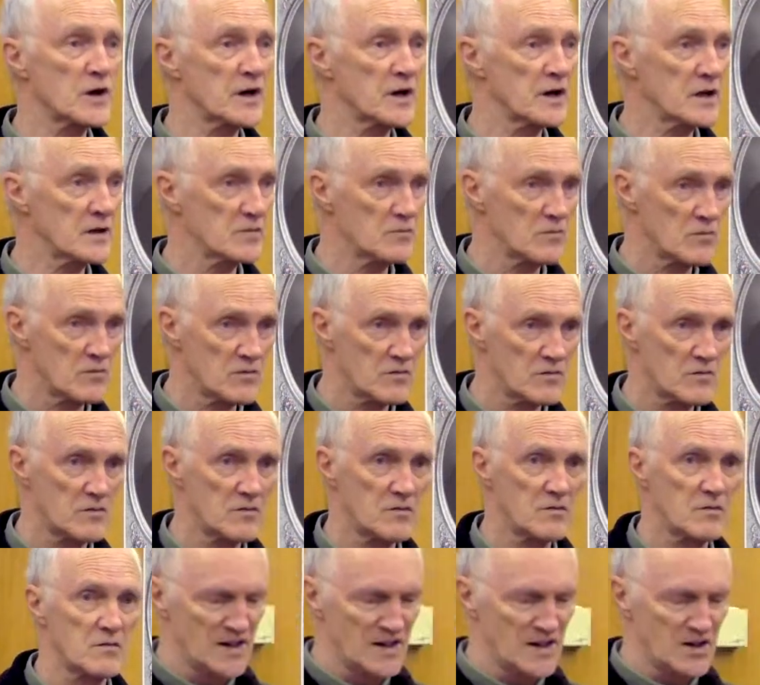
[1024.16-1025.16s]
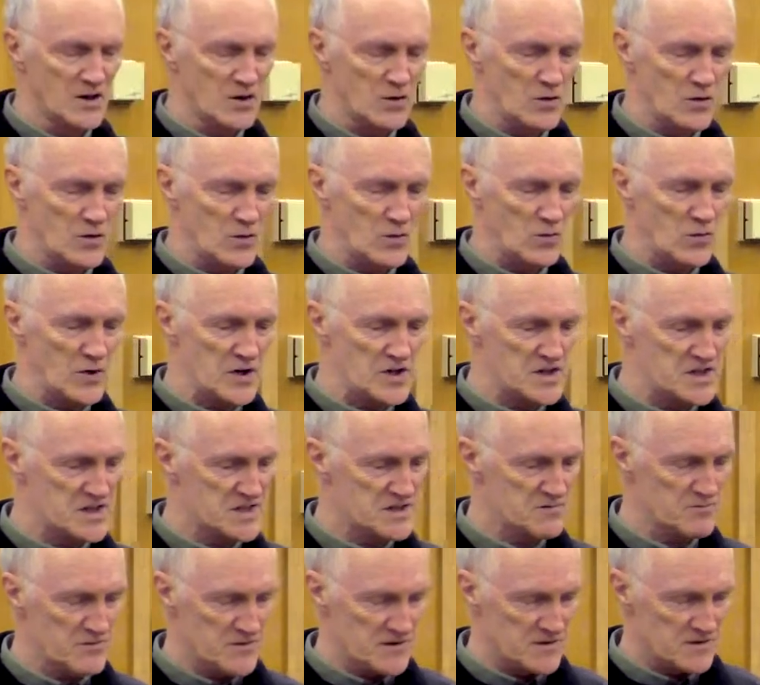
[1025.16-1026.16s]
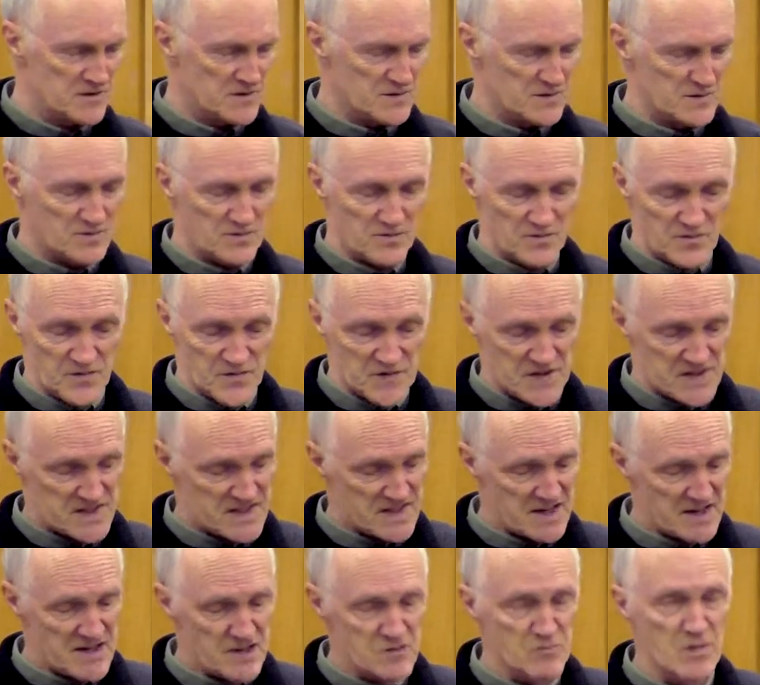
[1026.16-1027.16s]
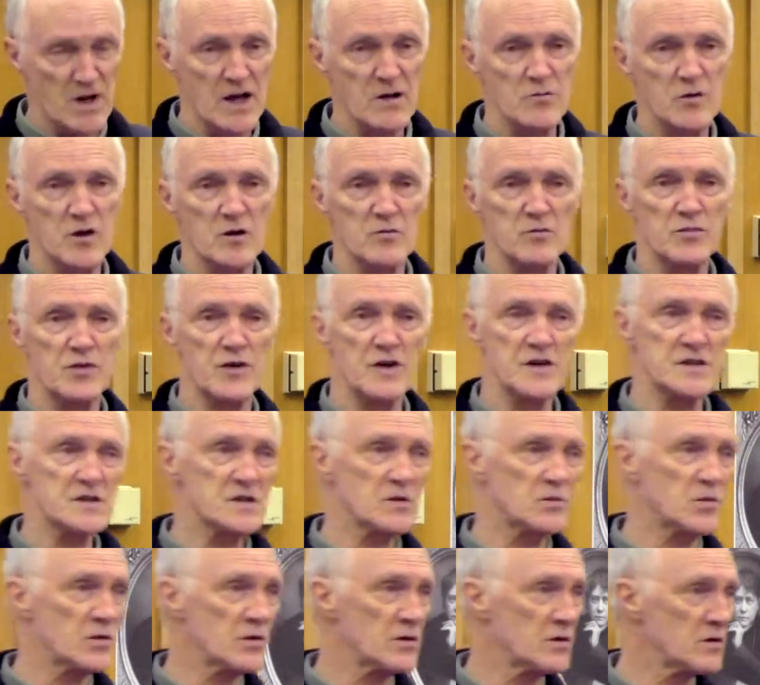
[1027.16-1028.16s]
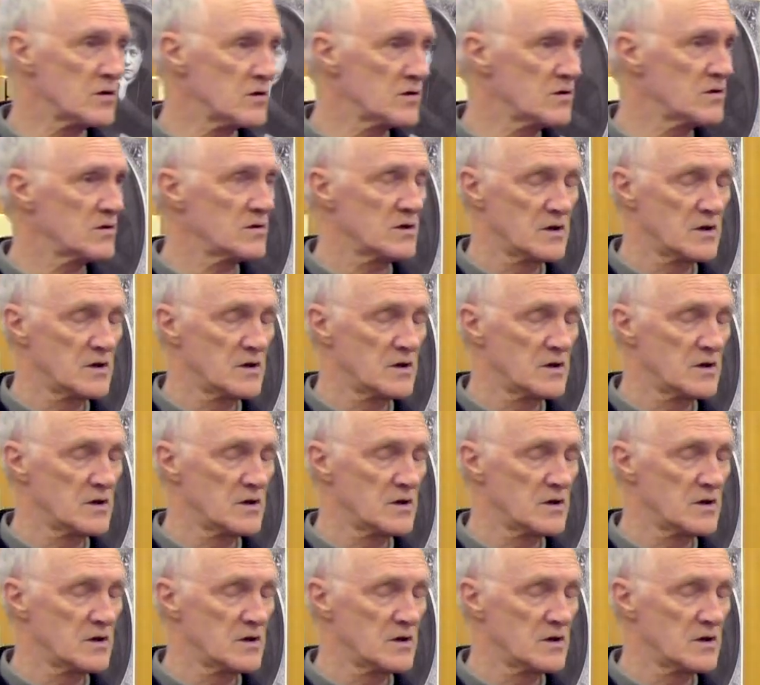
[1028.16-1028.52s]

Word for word: body, which seems maybe impossible,